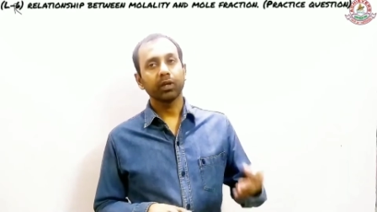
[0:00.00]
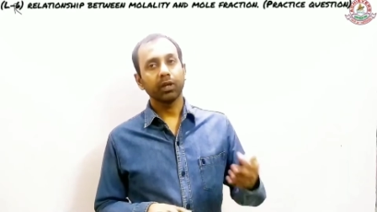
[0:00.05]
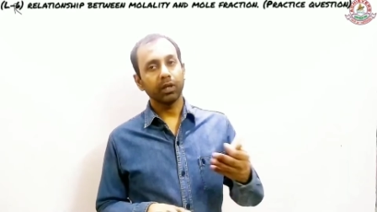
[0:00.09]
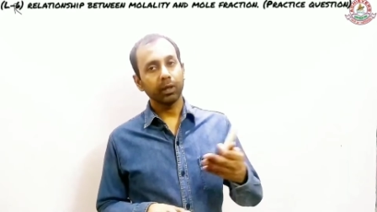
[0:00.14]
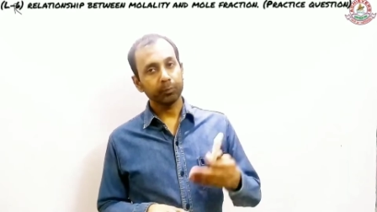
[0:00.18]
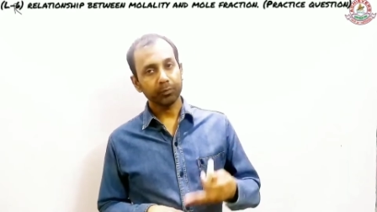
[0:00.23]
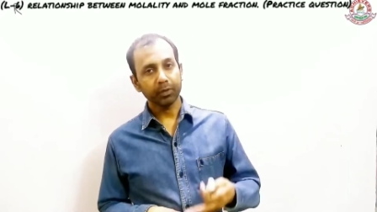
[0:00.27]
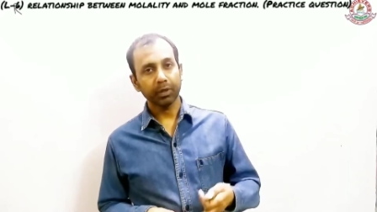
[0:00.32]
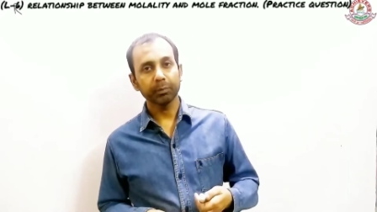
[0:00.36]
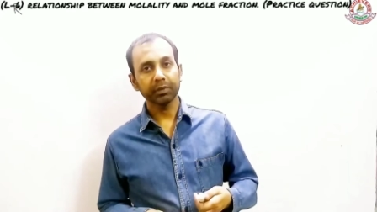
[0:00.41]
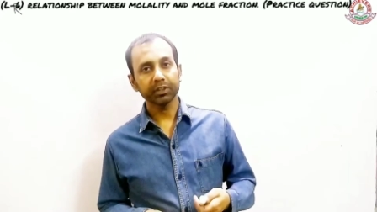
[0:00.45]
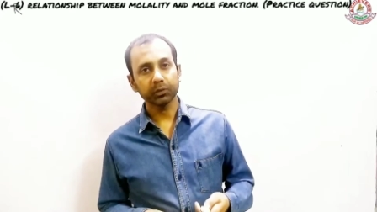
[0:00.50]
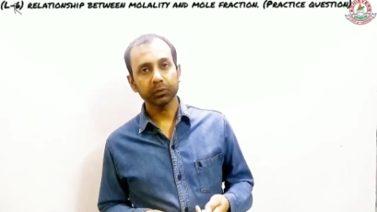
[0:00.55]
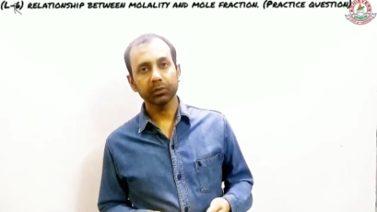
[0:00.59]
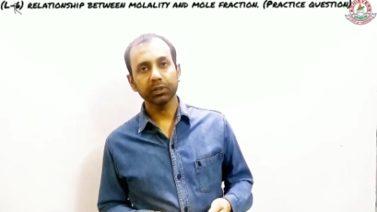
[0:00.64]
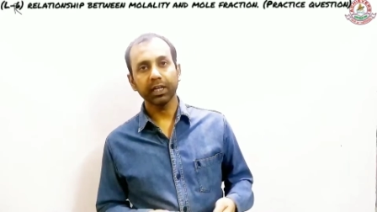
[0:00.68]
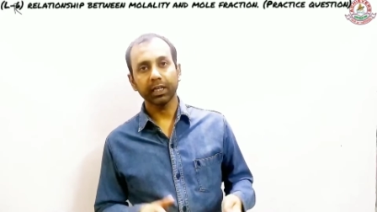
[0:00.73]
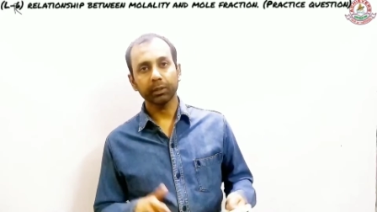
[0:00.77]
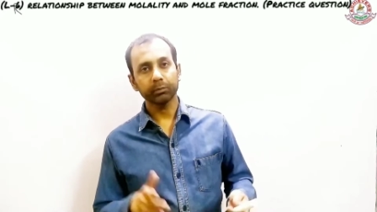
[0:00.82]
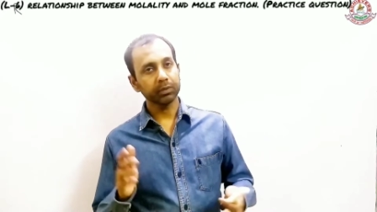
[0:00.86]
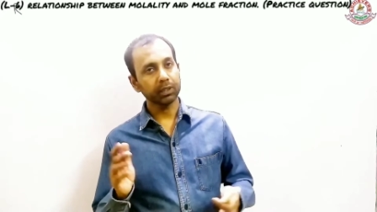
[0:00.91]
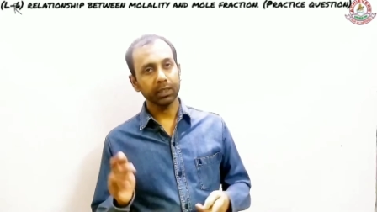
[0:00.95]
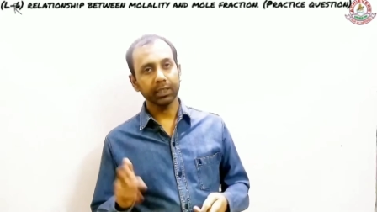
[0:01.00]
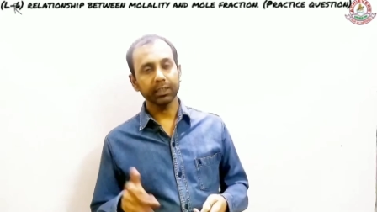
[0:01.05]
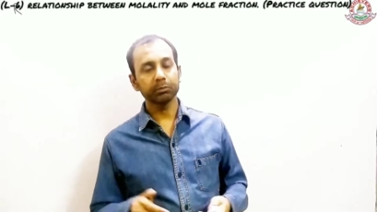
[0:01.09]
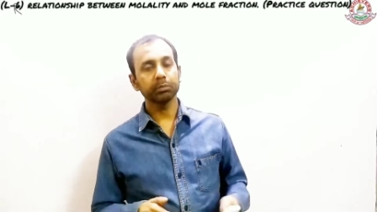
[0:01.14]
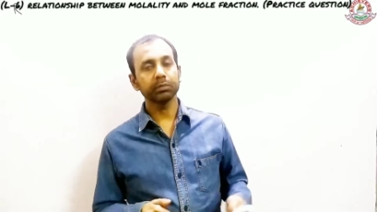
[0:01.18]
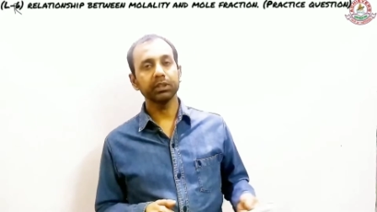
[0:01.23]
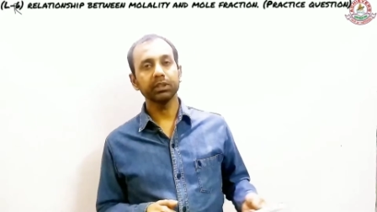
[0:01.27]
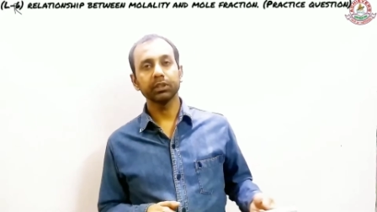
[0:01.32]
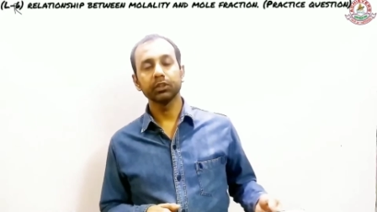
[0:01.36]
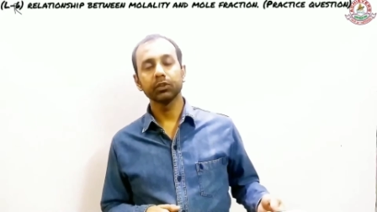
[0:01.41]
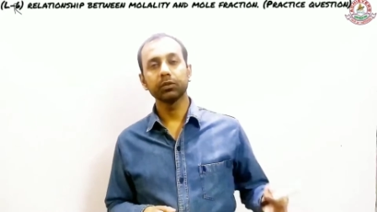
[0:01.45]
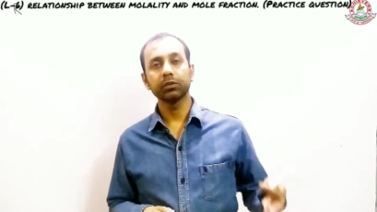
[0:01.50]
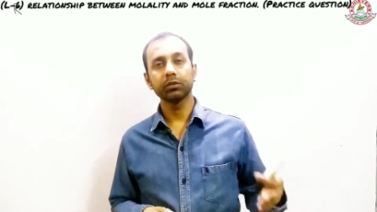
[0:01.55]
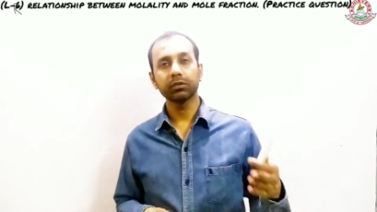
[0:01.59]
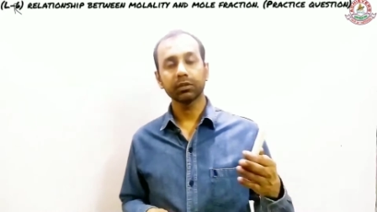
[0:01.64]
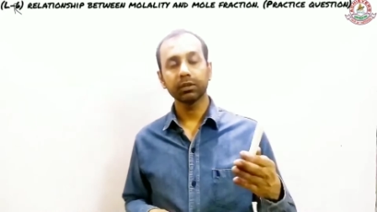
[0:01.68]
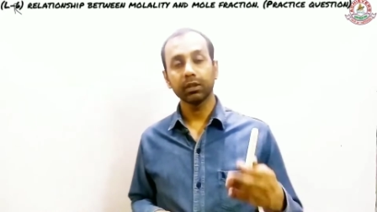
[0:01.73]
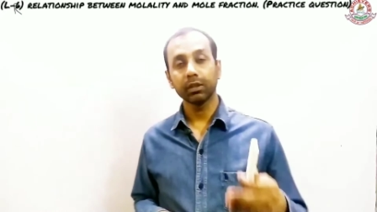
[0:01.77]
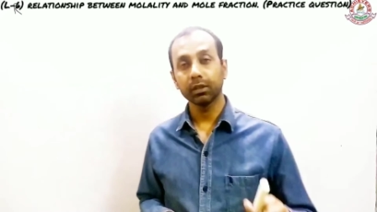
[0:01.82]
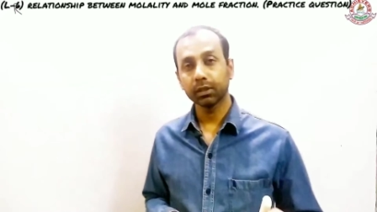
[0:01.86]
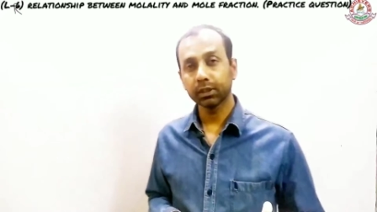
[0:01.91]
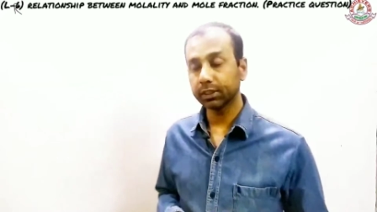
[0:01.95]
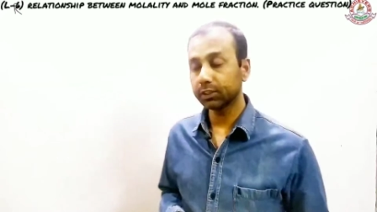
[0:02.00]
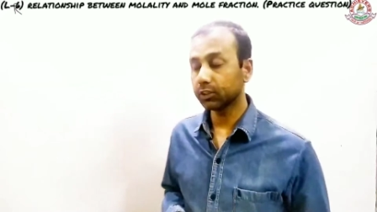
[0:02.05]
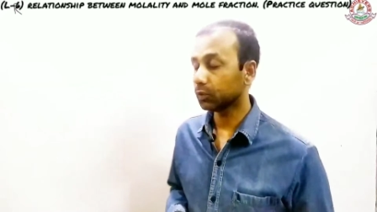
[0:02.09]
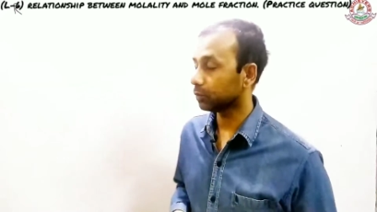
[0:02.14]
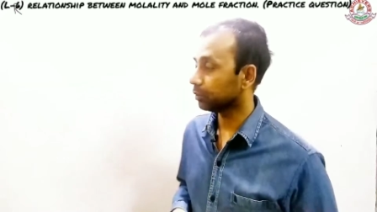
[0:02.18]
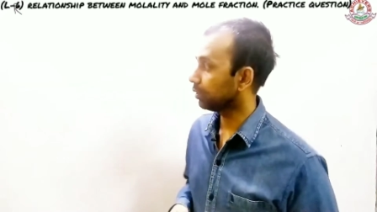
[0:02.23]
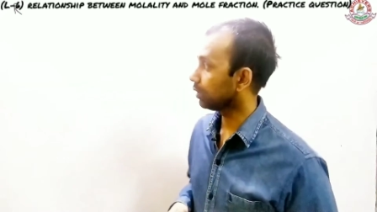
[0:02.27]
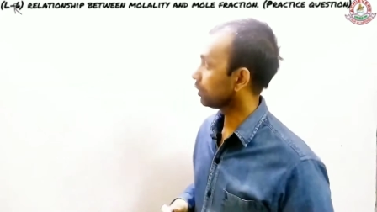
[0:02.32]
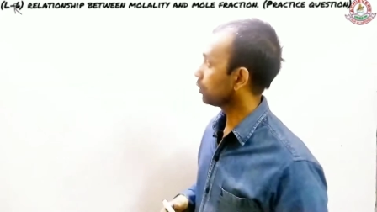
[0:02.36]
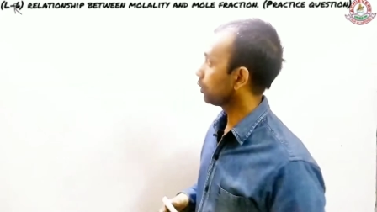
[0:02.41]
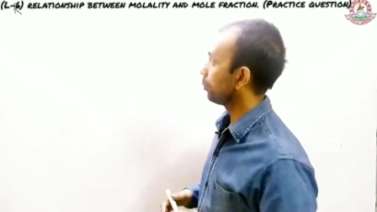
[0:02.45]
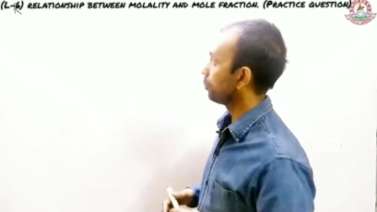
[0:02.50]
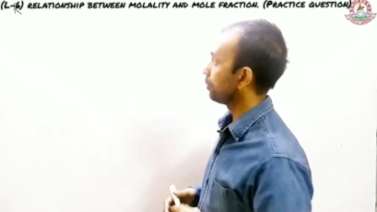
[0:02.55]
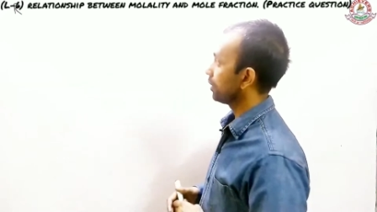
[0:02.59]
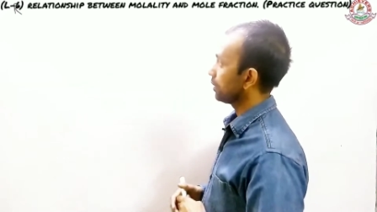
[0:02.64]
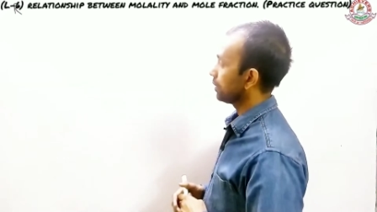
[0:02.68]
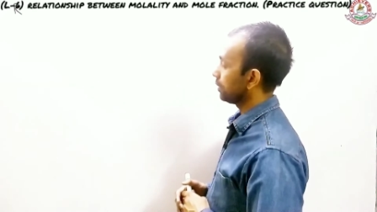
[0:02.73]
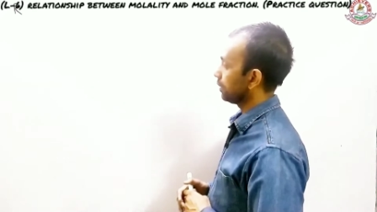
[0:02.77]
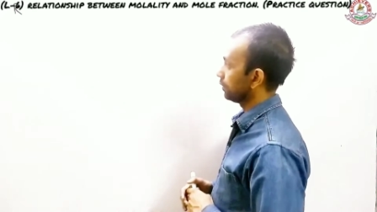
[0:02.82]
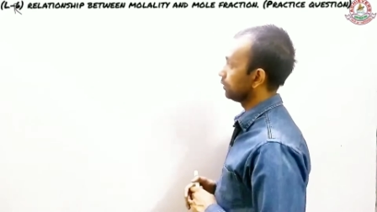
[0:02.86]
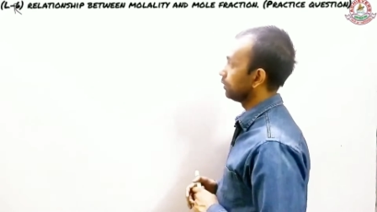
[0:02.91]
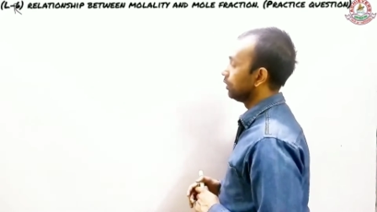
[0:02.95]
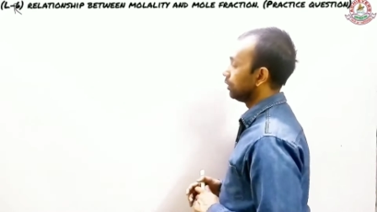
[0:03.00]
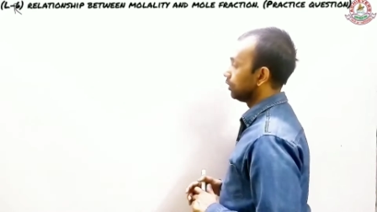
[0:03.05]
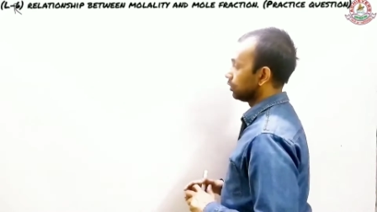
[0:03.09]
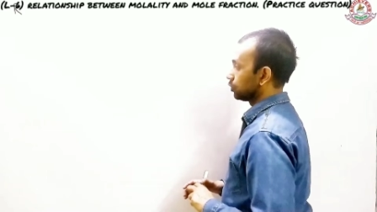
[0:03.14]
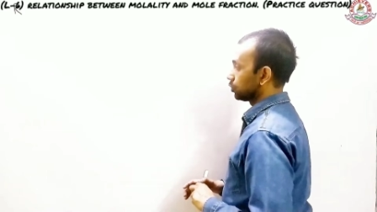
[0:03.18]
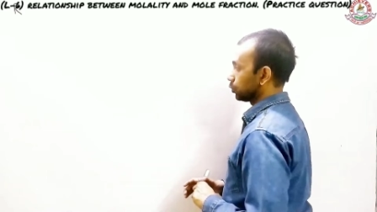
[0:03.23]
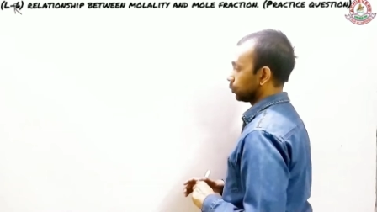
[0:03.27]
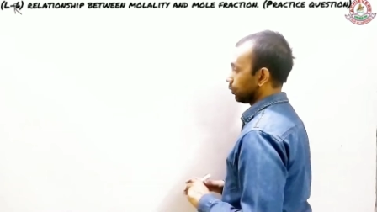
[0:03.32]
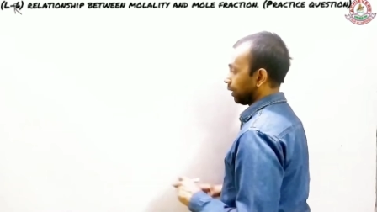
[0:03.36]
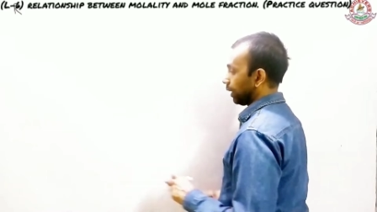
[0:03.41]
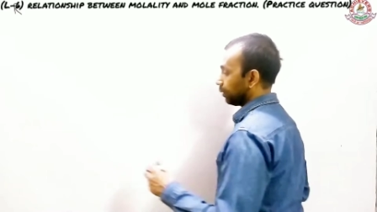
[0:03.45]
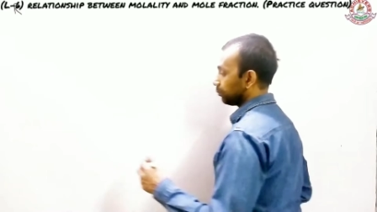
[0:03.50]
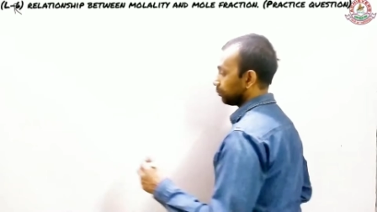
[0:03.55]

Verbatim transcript: I'm coming to that, but let me get you the topic here. So